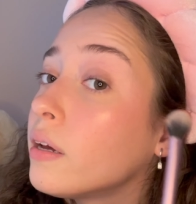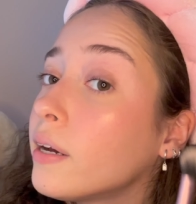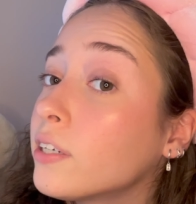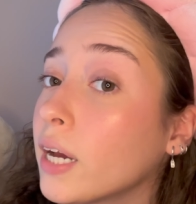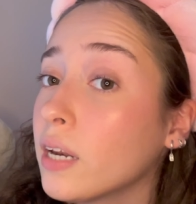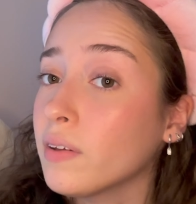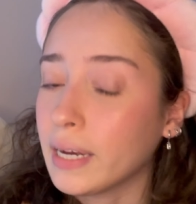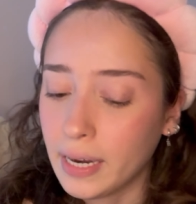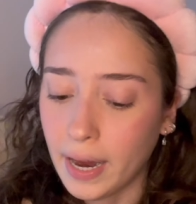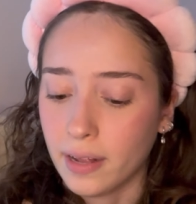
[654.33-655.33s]
It kind of like
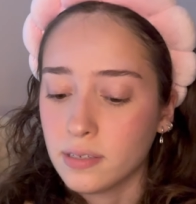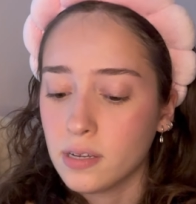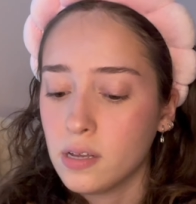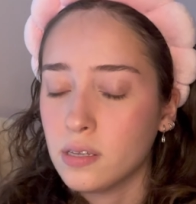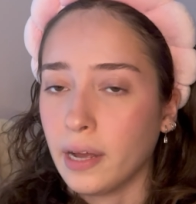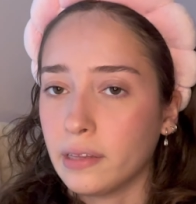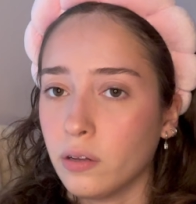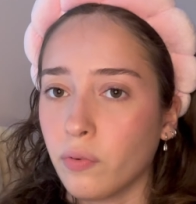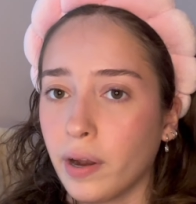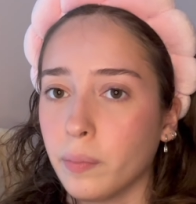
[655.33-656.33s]
enhances like the
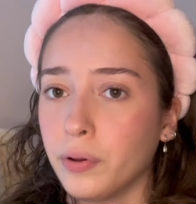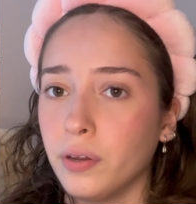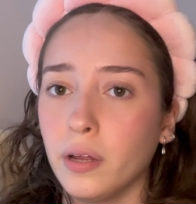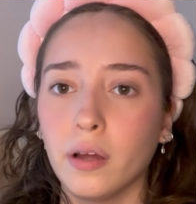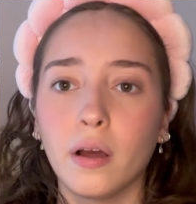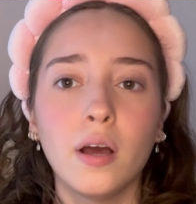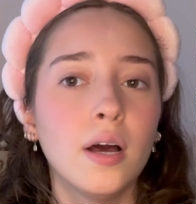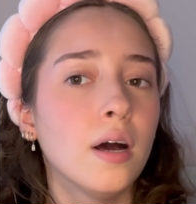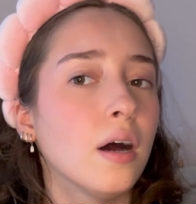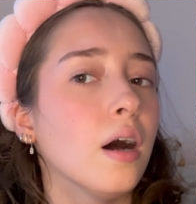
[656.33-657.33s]
Rare Beauty
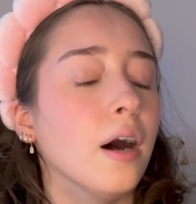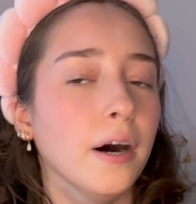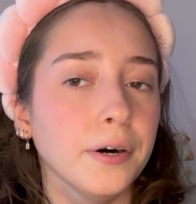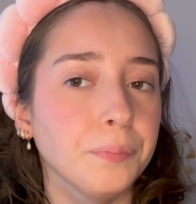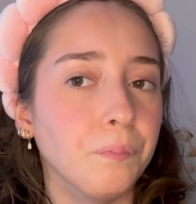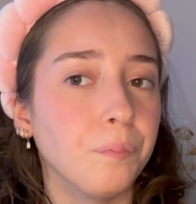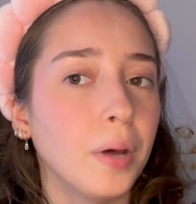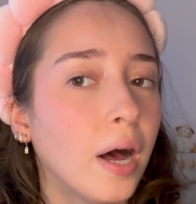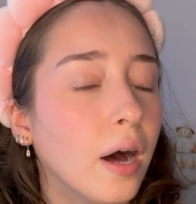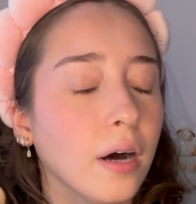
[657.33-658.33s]
um,
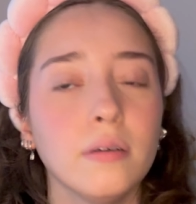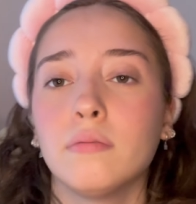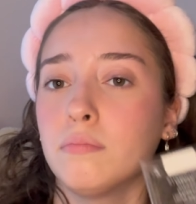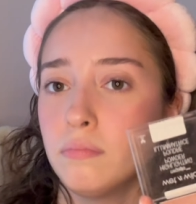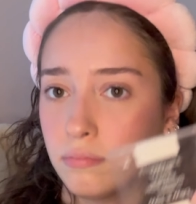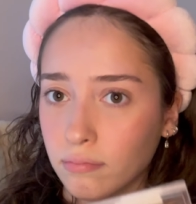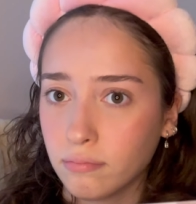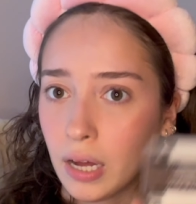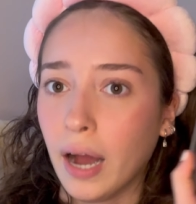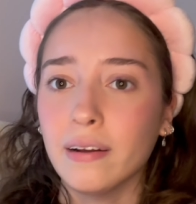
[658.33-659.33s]

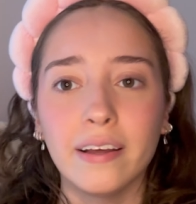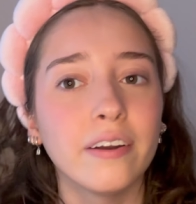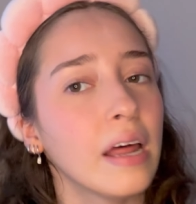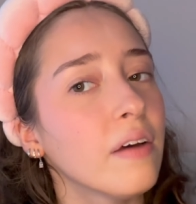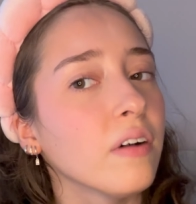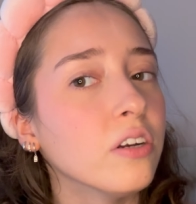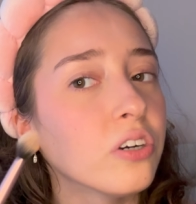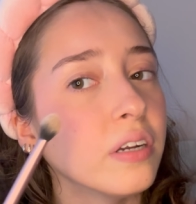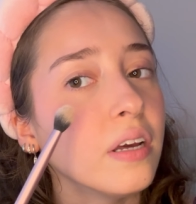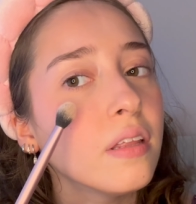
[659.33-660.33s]
highlighter that I have
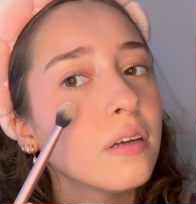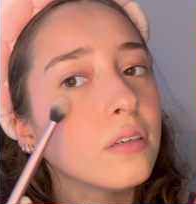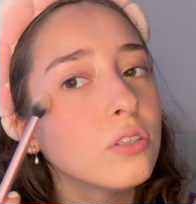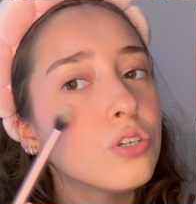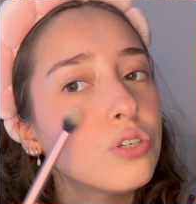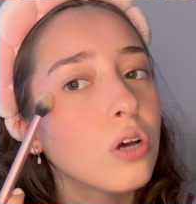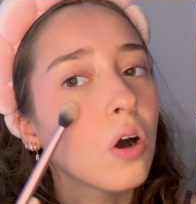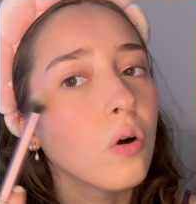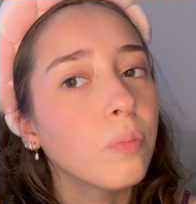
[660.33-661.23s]
underneath. It's so